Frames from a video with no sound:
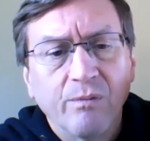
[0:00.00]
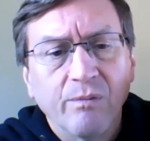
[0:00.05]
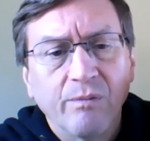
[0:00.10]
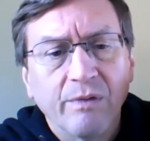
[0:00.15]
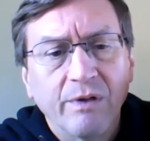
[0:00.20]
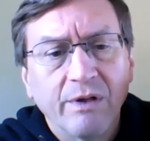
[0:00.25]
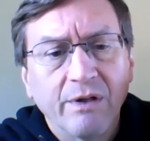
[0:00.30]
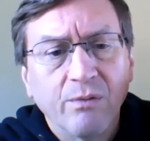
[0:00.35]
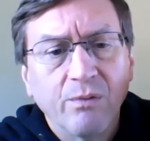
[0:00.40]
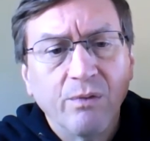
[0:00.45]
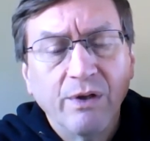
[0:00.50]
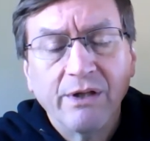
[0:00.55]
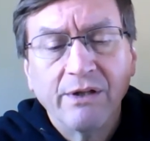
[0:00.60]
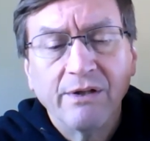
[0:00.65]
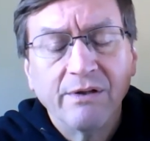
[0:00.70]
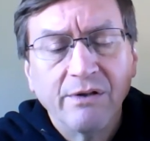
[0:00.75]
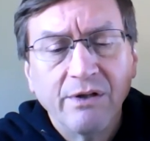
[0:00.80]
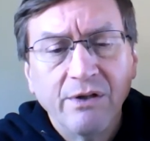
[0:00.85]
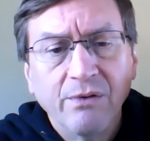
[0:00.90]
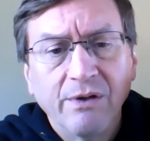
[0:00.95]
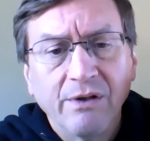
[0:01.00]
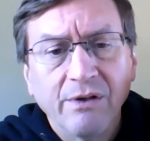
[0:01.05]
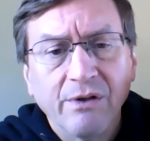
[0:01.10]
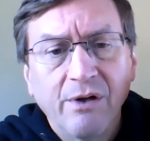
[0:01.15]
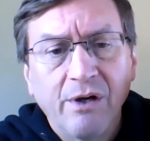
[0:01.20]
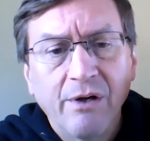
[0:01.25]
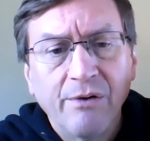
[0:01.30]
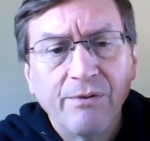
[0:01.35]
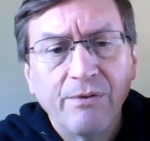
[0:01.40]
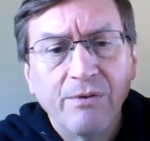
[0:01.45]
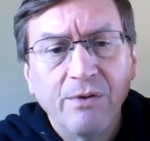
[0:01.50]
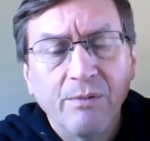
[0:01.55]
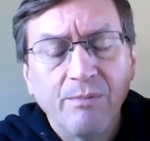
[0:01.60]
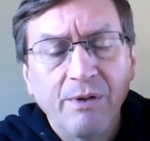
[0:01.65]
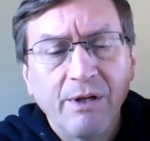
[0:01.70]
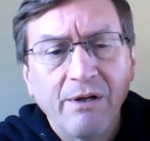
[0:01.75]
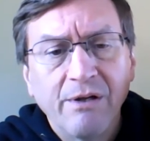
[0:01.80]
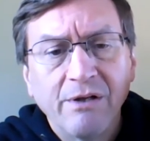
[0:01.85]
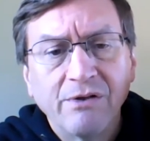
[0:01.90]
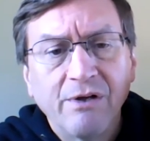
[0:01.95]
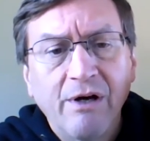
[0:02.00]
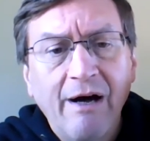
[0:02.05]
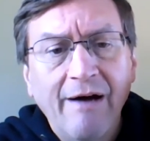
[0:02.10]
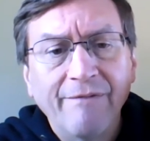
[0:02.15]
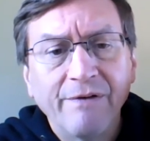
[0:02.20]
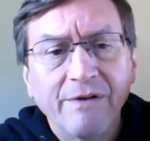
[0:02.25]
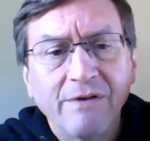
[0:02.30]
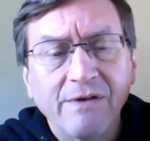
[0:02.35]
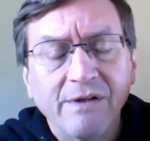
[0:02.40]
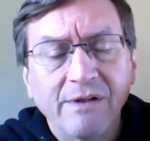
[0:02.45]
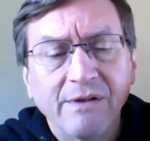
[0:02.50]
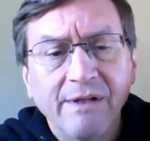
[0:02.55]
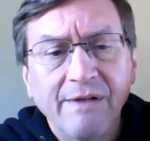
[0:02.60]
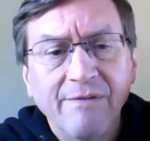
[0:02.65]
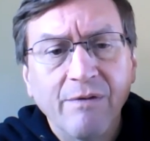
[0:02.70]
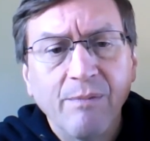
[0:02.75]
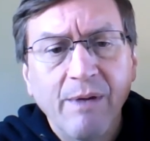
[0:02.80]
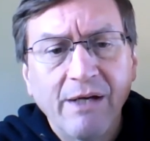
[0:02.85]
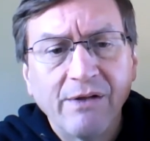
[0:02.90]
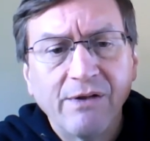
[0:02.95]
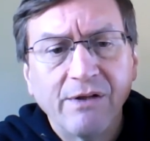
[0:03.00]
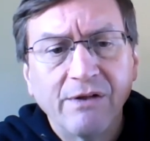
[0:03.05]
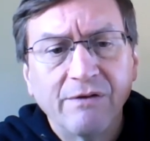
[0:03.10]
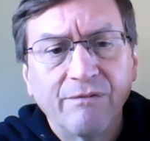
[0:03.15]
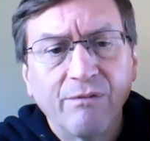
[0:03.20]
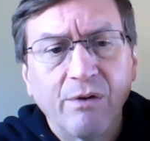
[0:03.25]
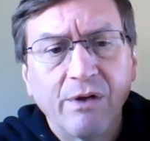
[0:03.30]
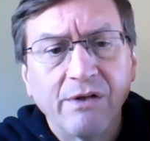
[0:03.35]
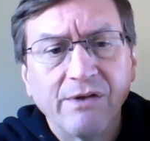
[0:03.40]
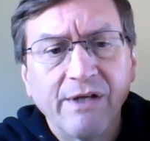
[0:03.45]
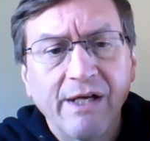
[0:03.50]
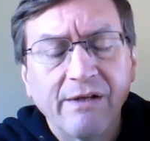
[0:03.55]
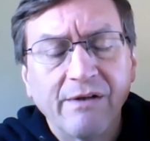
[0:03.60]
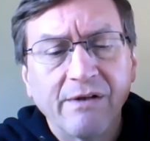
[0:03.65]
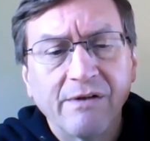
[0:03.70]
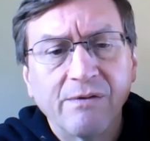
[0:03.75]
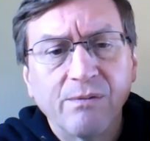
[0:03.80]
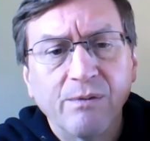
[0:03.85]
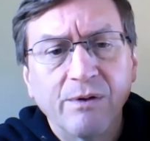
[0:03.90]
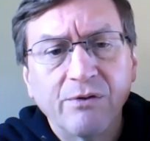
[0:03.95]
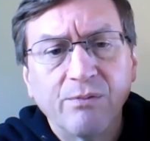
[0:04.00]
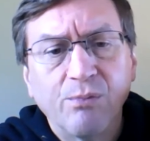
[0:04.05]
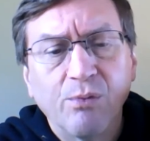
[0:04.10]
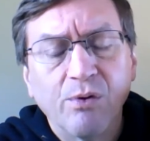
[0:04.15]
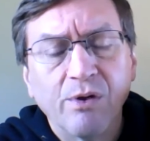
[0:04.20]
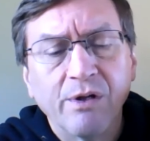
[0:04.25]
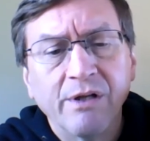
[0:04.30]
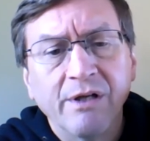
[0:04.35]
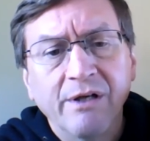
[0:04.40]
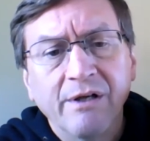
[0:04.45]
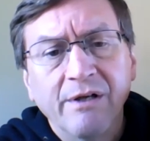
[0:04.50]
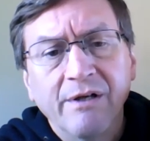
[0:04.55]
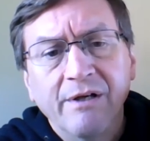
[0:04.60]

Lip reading: You can call through the parish office and leave a message for us at the switchboard.